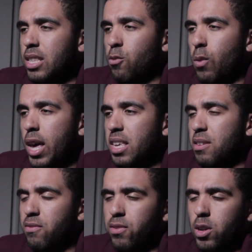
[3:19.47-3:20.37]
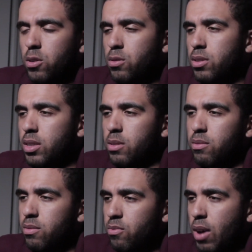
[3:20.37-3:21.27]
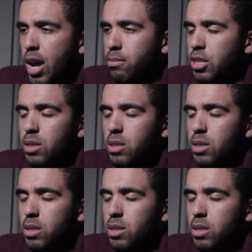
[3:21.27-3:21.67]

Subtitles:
the way he flows and rhymes